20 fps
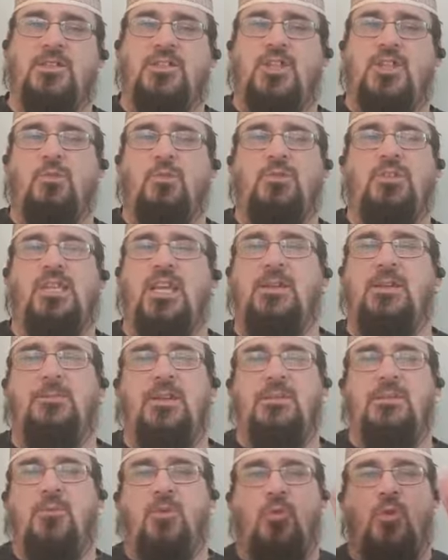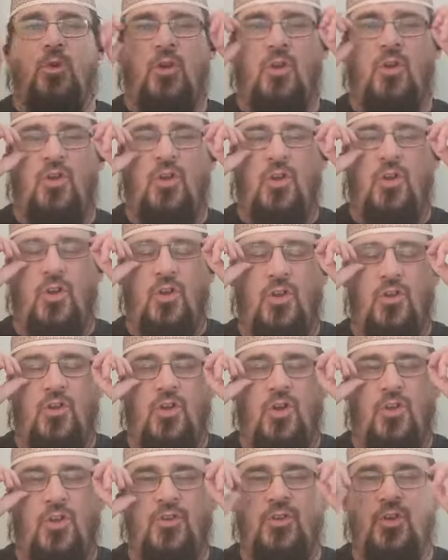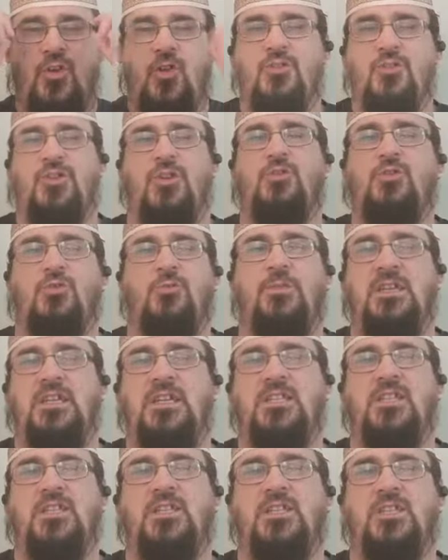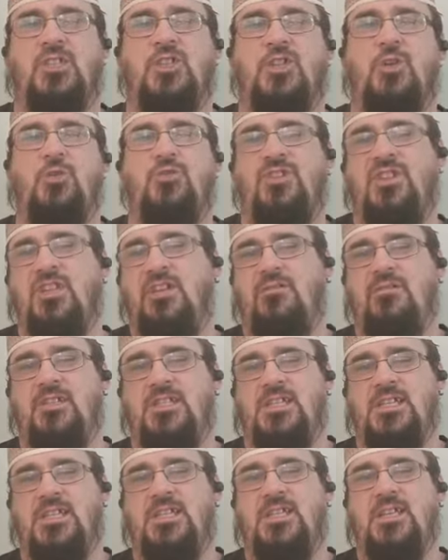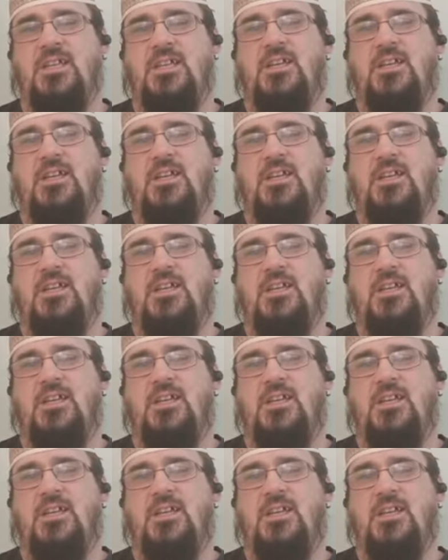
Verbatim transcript: Don't take people on, on, on social media too seriously.